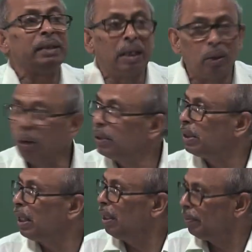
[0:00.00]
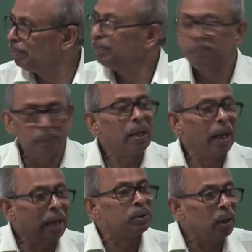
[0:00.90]
psychological
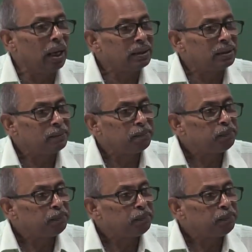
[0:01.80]
as well as